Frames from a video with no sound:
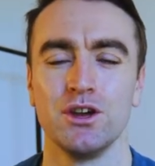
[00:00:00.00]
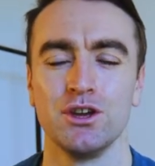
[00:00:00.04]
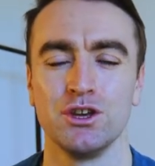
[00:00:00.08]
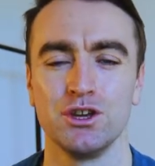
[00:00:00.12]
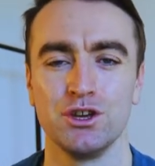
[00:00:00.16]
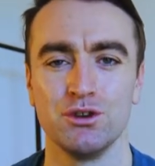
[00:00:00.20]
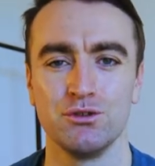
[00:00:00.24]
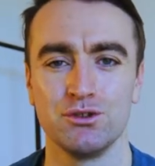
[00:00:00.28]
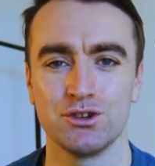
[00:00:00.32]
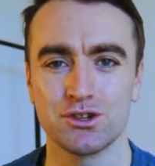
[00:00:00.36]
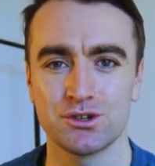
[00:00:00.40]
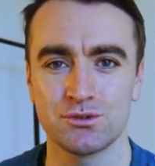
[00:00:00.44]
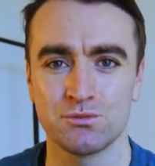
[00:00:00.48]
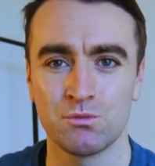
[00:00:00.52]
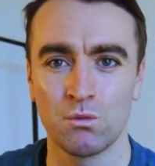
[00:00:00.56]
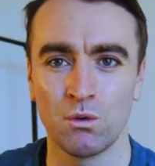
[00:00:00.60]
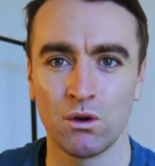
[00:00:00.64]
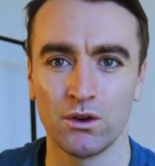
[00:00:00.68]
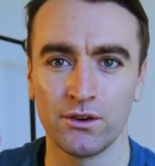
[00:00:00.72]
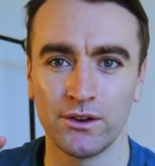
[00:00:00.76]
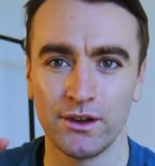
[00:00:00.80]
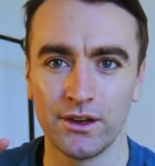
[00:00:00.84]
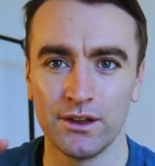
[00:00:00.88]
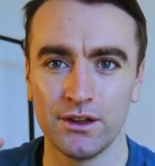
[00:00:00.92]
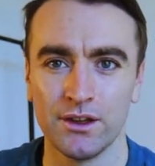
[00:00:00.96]
you just
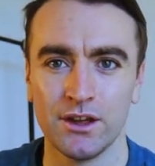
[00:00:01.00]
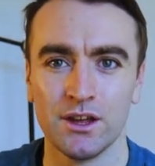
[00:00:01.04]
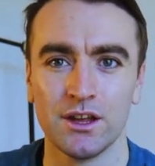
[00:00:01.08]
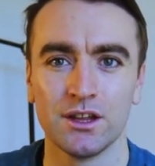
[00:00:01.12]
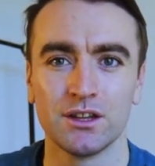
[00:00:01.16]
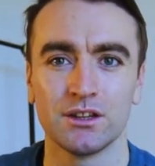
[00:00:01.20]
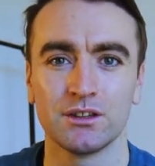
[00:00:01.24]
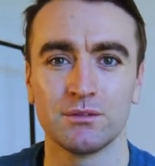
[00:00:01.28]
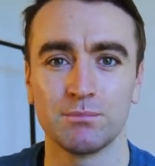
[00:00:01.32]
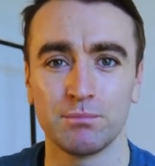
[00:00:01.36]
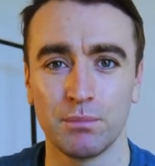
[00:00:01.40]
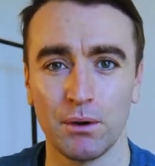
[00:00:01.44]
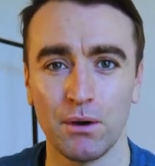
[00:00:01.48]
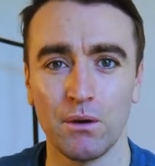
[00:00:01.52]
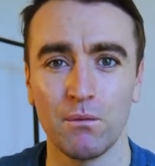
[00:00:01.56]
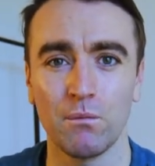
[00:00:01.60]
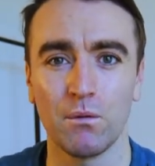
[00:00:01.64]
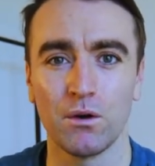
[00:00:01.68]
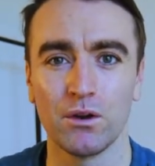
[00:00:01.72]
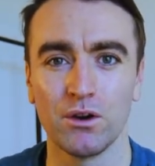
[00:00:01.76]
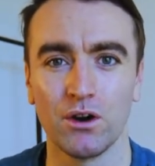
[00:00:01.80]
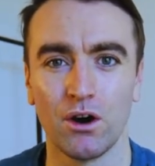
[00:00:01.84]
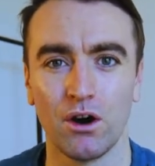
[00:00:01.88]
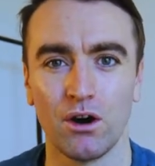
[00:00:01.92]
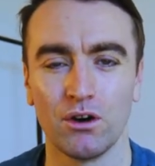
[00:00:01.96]
want to put
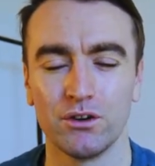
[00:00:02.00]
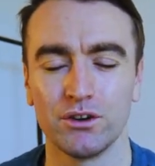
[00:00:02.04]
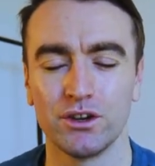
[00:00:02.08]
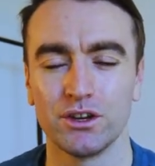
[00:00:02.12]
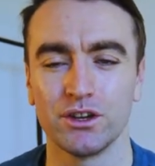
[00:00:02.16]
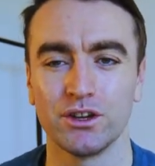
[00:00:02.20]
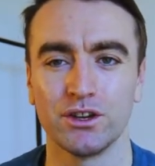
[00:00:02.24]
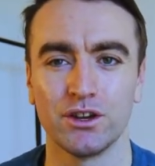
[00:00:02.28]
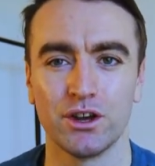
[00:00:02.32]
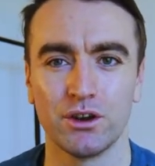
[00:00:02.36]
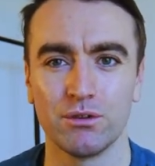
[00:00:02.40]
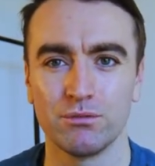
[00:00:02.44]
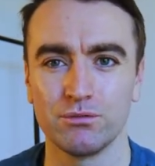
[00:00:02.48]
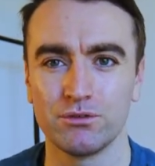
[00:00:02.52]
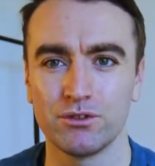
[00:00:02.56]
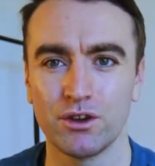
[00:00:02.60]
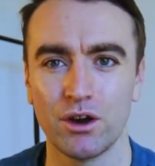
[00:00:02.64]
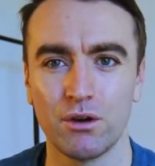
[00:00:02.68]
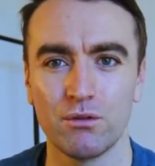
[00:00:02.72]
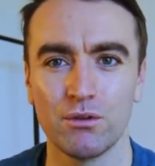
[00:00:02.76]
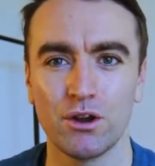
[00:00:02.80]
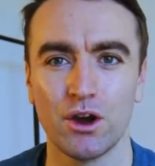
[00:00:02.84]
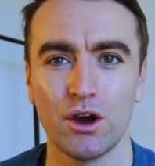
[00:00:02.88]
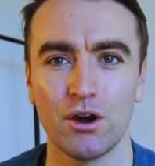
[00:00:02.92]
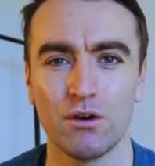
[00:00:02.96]
one on,
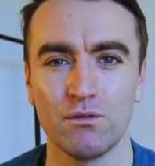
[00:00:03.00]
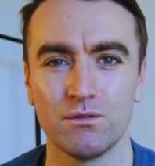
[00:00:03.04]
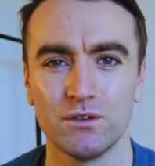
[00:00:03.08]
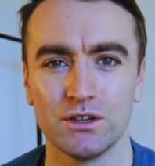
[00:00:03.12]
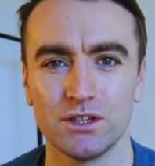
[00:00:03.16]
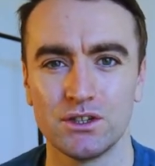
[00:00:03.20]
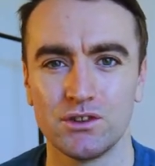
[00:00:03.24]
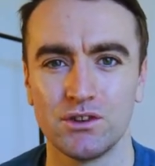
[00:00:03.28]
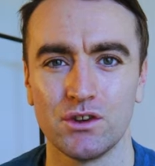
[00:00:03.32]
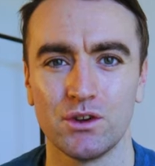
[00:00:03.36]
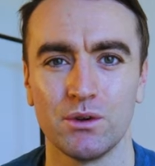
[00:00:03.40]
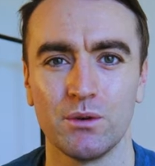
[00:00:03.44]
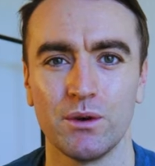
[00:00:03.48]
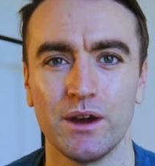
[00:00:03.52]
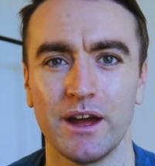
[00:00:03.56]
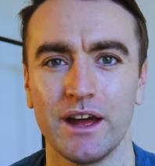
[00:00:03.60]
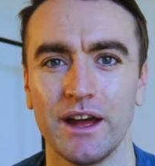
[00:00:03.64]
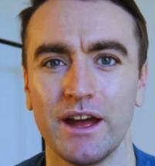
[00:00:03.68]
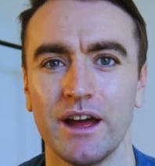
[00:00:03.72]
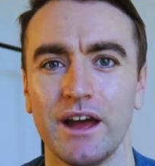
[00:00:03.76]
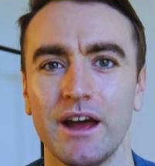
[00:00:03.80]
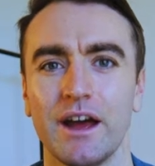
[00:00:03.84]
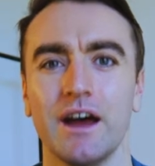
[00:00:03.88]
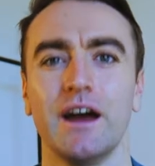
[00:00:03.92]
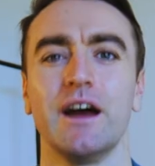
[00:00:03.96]
don't overdo
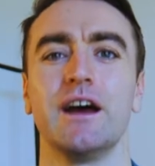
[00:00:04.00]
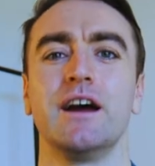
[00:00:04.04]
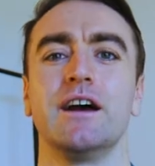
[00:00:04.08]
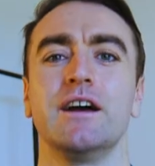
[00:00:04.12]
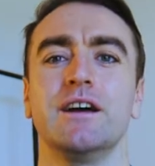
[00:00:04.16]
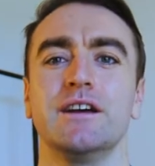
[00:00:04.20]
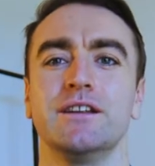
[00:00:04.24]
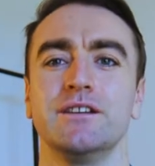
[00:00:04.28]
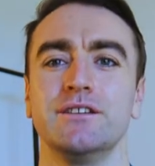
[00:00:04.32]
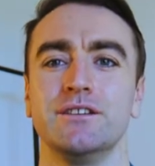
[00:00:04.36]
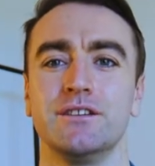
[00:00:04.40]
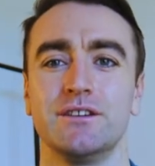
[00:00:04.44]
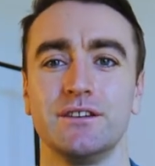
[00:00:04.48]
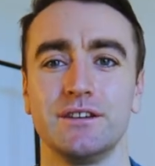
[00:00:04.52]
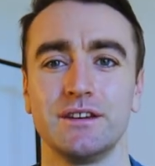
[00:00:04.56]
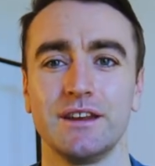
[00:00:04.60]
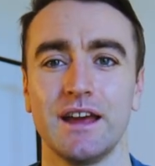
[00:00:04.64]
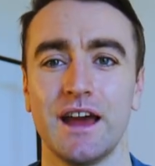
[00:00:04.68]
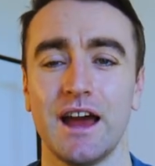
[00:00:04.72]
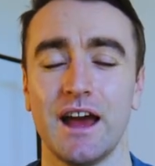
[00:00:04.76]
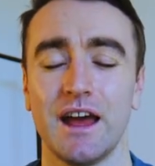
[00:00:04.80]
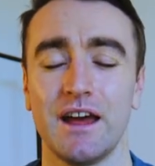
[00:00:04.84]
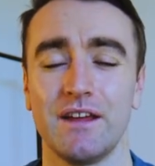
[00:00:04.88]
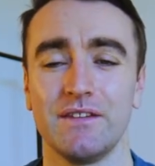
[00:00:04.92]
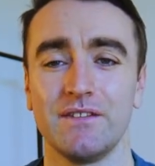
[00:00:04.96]
it, and
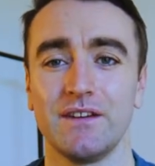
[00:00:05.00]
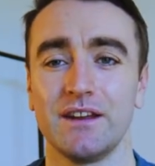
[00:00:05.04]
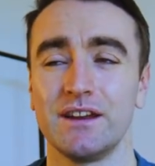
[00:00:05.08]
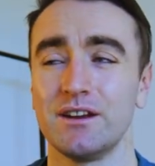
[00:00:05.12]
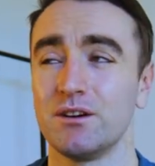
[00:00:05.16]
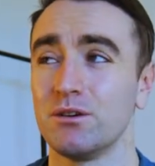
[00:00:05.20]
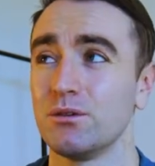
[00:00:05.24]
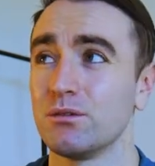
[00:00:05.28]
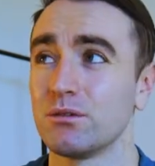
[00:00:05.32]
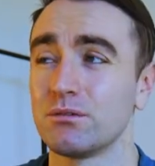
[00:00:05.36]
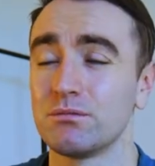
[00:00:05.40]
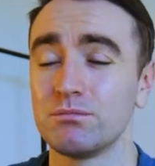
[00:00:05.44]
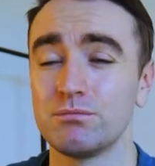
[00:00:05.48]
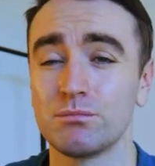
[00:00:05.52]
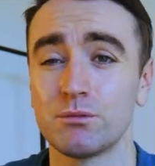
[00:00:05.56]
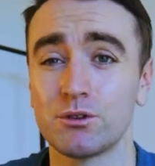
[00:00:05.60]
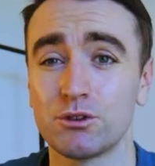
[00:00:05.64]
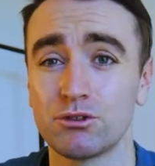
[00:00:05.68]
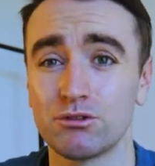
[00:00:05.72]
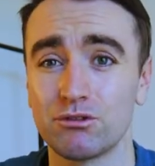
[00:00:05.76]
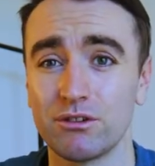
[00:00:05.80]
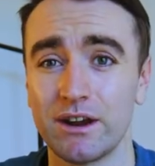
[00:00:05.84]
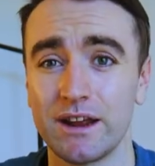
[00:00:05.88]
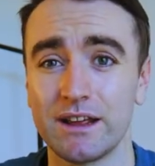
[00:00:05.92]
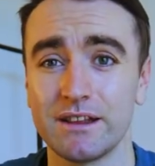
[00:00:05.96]
then it'll
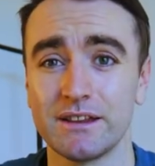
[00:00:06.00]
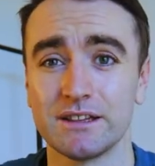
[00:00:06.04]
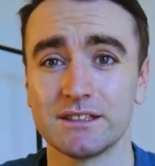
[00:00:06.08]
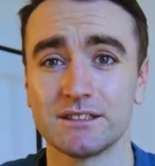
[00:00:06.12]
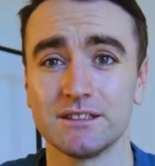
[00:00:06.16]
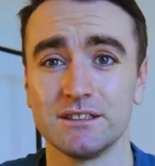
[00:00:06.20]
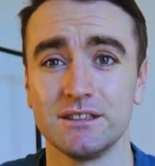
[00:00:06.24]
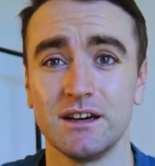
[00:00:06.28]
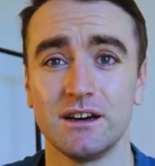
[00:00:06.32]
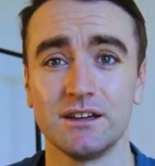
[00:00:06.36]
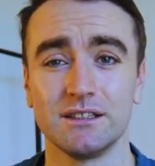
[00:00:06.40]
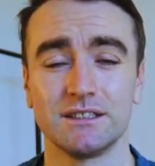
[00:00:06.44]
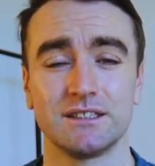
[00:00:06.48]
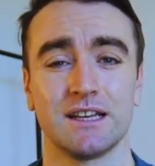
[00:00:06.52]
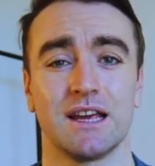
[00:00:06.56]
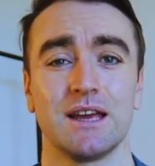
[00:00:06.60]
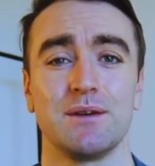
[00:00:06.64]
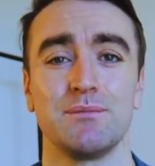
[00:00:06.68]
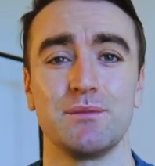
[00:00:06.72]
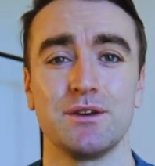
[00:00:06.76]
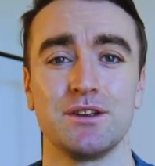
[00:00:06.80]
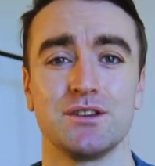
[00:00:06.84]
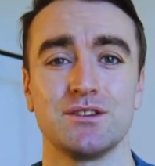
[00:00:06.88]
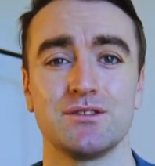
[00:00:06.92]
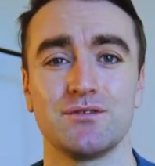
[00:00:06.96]
create this nice
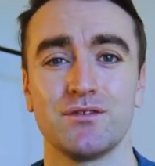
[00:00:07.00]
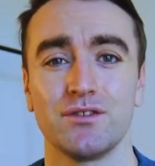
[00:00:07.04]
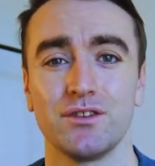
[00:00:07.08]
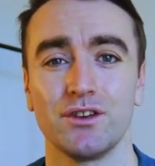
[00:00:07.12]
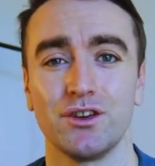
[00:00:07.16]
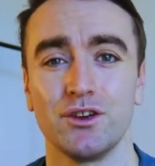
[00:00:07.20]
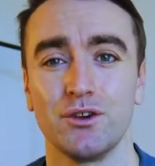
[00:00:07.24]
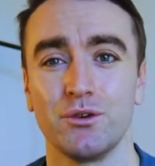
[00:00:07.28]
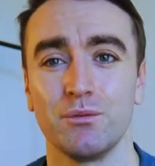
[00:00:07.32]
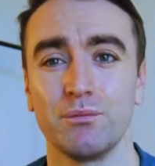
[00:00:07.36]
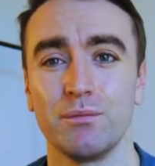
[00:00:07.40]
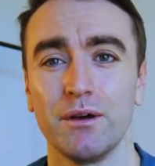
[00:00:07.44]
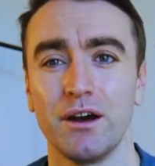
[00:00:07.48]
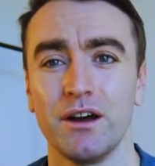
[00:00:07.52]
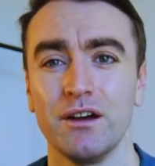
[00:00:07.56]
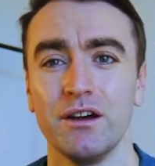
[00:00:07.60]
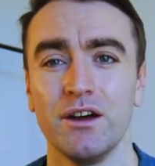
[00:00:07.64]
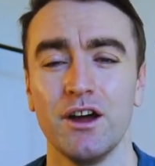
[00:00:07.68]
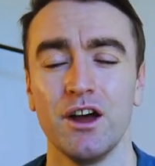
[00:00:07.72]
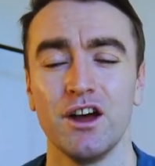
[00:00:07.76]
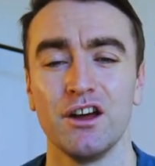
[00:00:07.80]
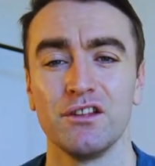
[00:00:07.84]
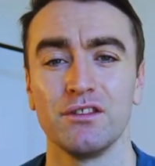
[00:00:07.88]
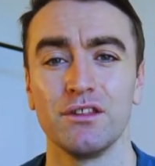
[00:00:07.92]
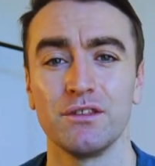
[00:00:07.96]
image for you. But
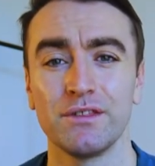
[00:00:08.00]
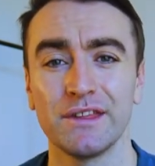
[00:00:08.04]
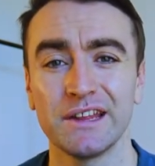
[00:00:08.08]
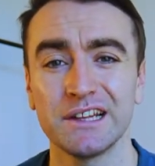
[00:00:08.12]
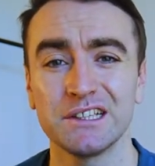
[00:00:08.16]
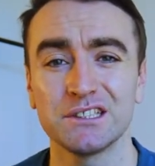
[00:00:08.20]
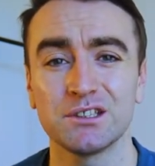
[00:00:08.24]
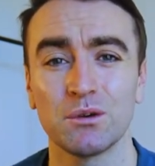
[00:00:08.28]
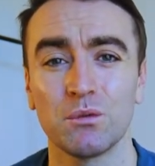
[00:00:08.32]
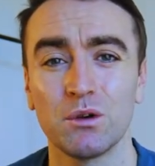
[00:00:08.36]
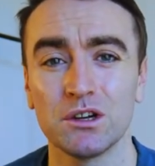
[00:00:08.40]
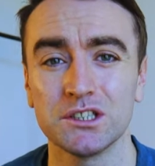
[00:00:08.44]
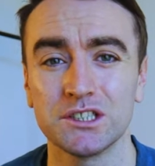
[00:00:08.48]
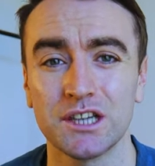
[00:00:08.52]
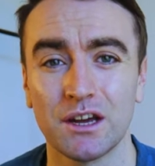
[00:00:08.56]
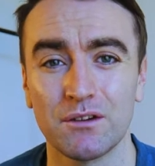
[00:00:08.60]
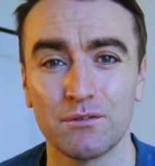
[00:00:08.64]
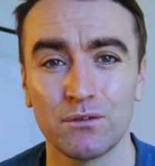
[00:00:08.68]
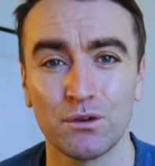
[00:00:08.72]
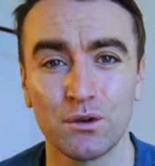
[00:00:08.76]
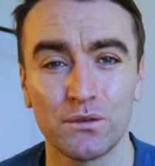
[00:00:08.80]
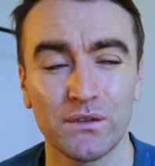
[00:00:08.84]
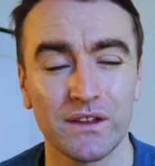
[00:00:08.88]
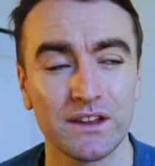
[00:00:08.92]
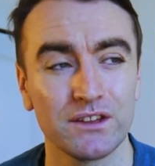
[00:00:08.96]
the things to watch out
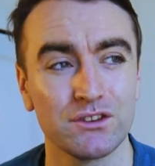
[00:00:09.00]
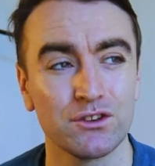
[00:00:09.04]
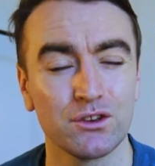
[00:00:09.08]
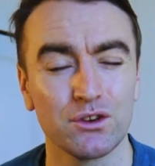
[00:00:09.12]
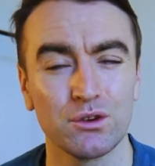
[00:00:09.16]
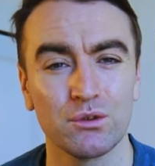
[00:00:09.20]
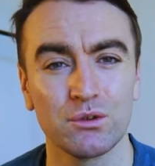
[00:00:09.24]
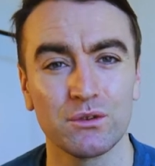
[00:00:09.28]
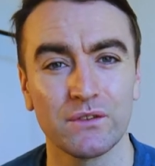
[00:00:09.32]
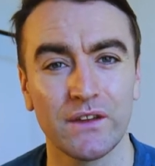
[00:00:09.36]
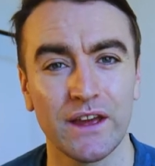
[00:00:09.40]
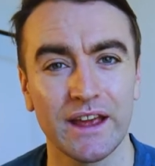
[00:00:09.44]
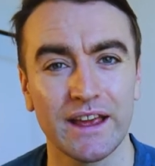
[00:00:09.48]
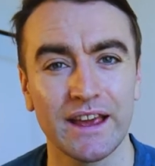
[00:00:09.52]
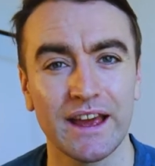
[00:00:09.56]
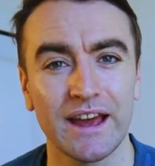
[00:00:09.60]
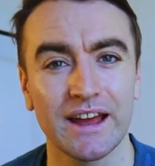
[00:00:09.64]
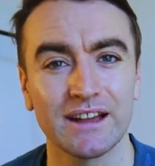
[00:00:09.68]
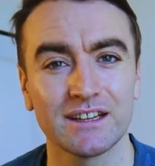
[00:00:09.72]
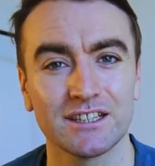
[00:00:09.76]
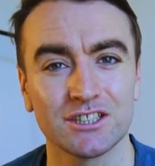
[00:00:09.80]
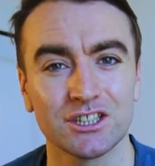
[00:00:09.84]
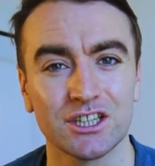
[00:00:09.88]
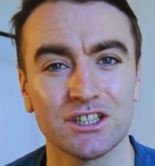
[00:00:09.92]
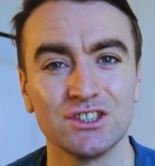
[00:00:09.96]
for, they
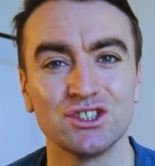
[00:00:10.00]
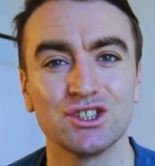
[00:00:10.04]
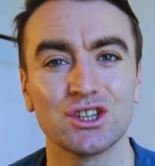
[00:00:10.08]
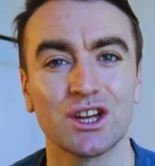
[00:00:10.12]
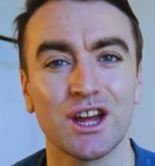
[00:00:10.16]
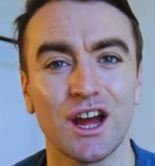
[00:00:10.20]
can change the